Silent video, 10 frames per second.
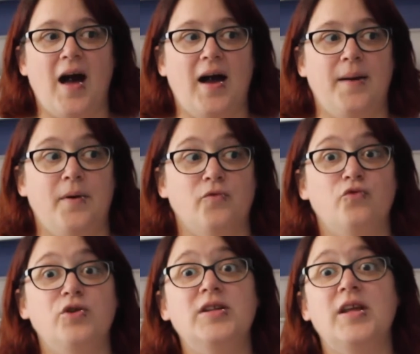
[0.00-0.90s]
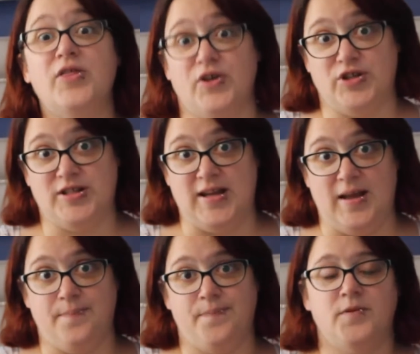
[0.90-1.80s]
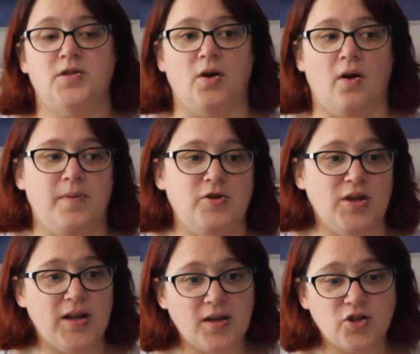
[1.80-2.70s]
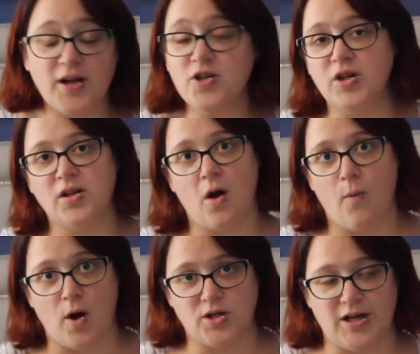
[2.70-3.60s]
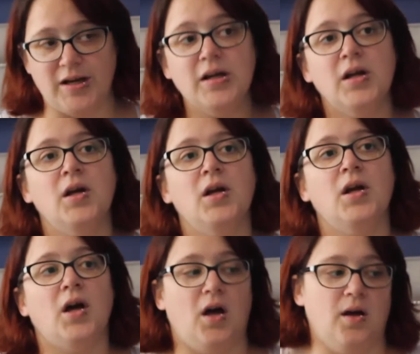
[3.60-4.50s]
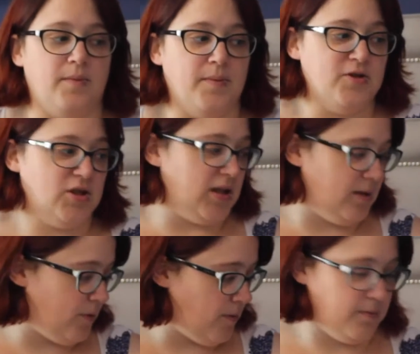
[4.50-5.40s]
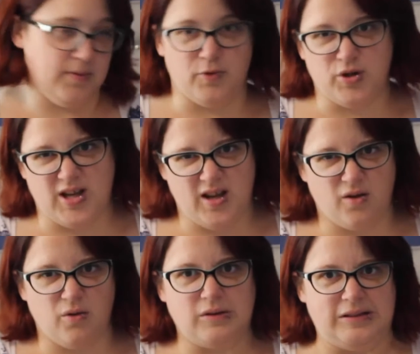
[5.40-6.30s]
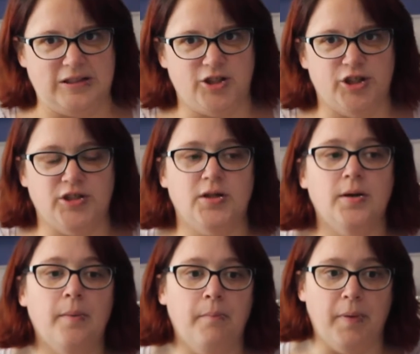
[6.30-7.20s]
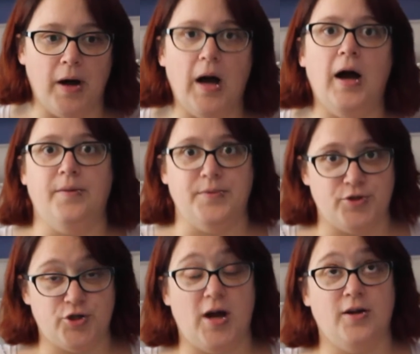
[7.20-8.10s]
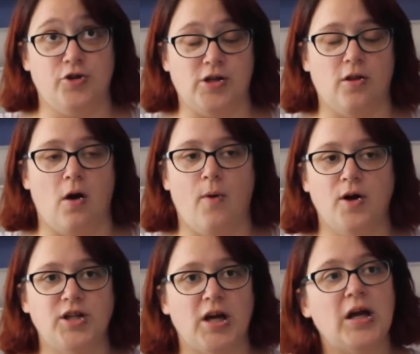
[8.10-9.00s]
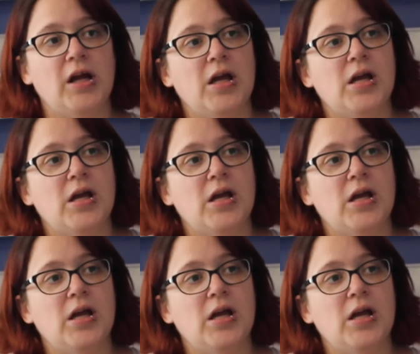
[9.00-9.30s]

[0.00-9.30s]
I'm really thirsty, so I've been trying to drink a lot of water. I've been drinking probably more Diet Coke than I should, but I've been trying to drink a lot of water.